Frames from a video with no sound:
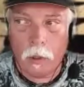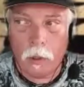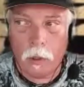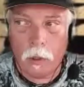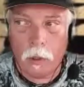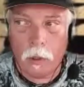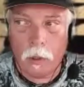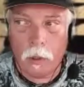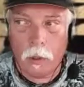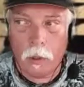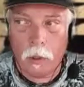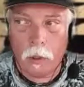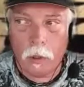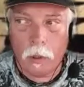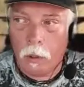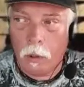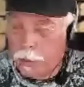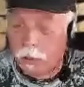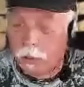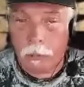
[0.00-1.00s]
And one of the things
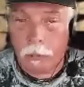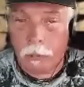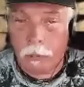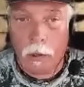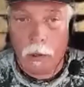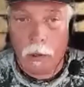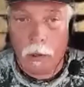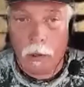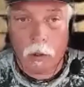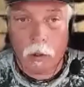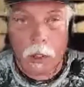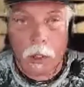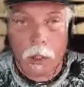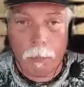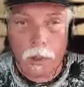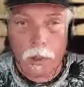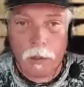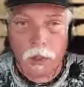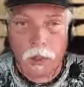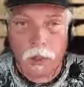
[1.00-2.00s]
I did is I
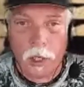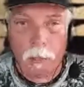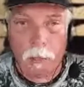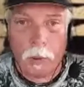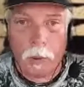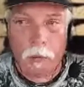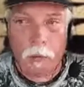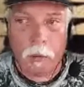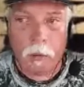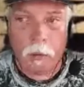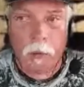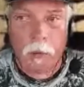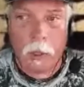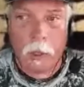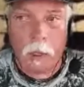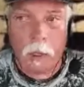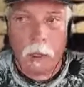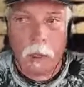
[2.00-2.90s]
looked up that statement,